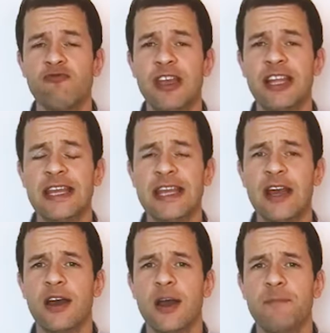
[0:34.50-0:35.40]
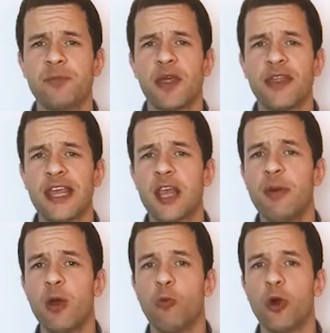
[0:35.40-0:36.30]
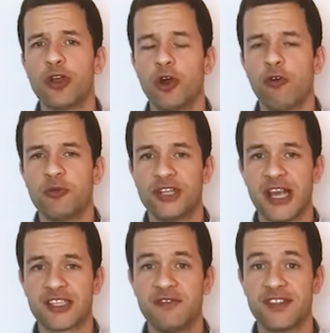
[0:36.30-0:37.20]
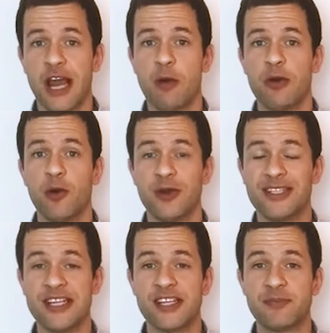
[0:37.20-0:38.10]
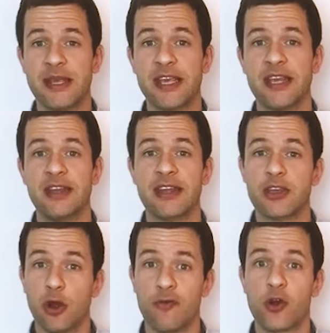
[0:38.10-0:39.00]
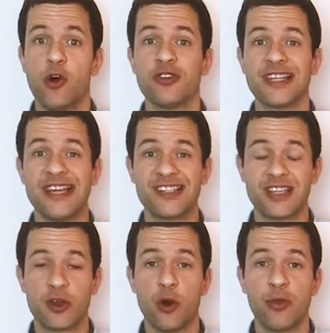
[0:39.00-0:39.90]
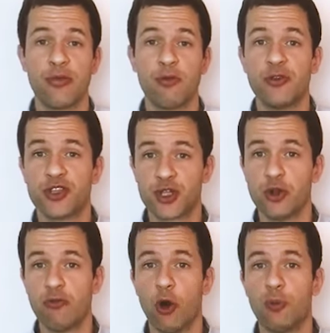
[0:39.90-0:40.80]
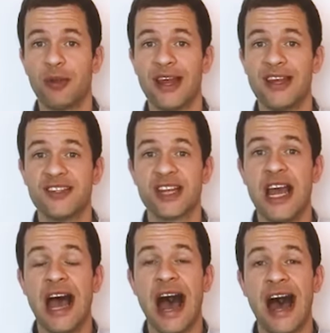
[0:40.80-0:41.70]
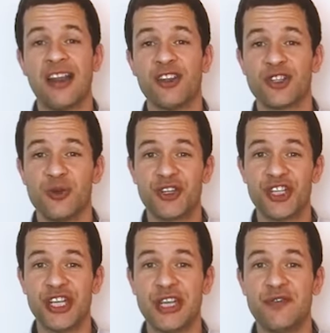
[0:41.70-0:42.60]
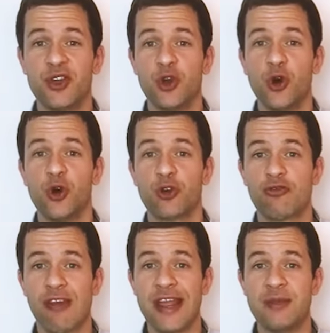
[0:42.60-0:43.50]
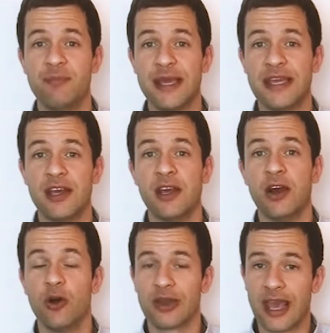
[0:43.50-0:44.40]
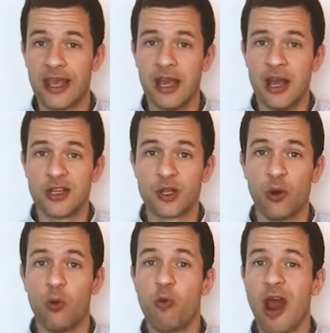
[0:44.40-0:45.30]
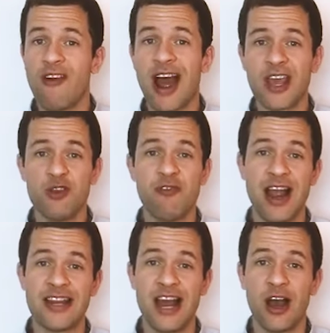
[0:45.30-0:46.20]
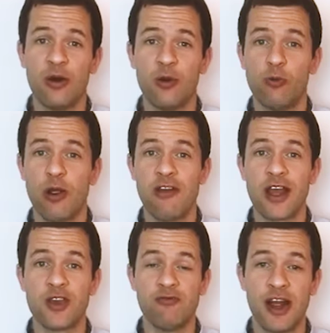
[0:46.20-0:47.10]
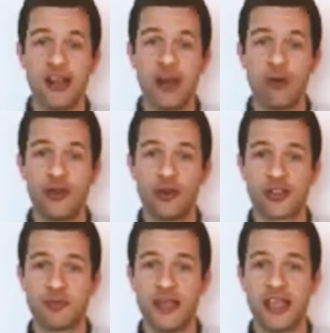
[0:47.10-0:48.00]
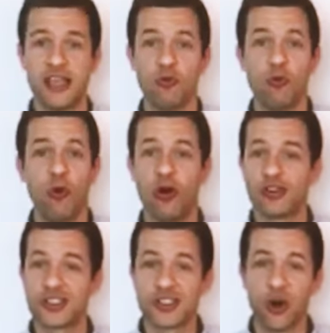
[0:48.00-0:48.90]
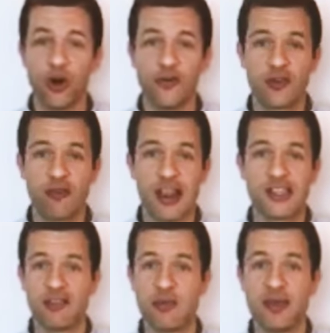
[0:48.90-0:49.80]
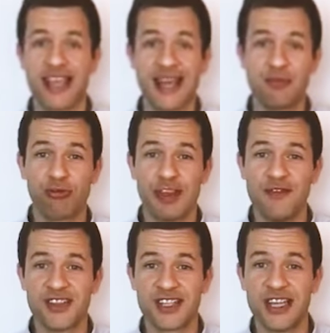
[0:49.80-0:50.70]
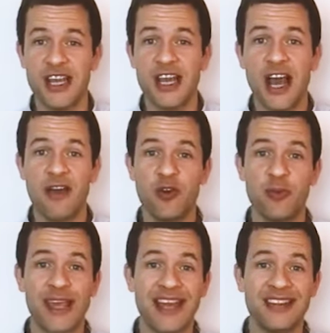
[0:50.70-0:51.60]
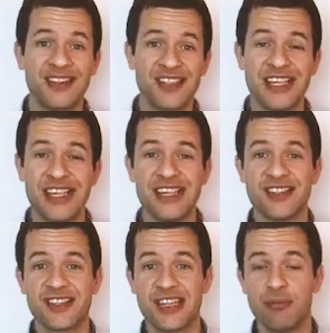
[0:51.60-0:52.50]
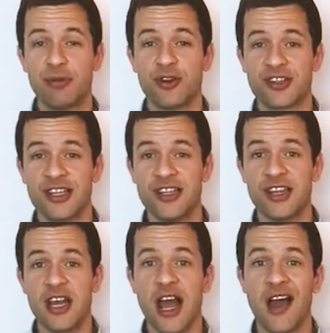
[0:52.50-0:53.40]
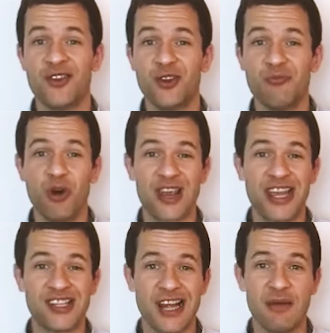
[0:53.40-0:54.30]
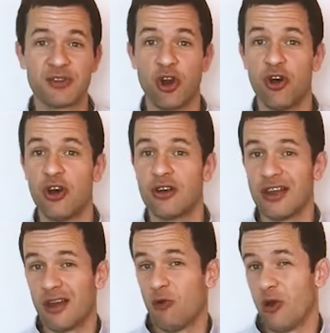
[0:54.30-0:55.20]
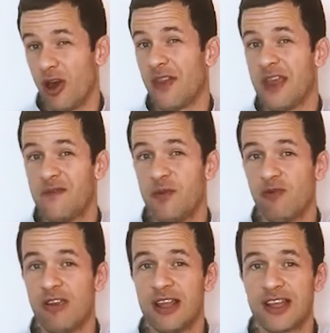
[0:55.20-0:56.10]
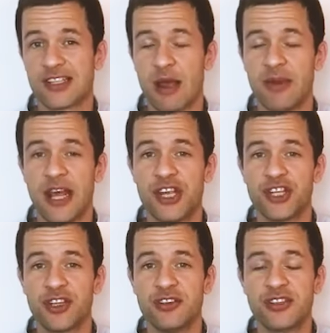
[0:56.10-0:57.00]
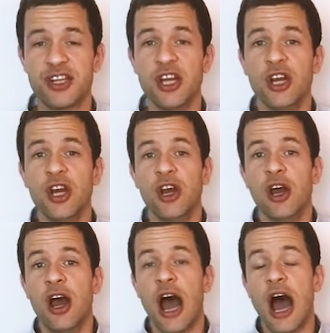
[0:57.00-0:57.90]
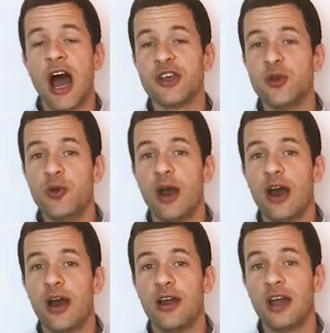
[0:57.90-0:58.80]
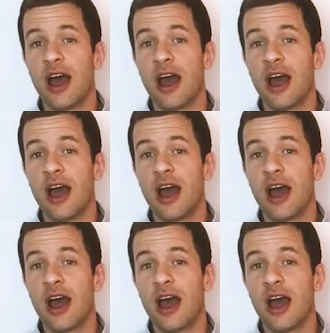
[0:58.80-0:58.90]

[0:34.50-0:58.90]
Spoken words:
really think about what your objectives are with OET speaking. You know, of course, it's to go through the 2 role plays and to achieve your grade B. Okay, so where are you right now? Where are you right now with your speaking? What sort of grades have you been getting previously? Have you been getting C's, C pluses? Have you done mock exams, or are they from the real examinations? Are you?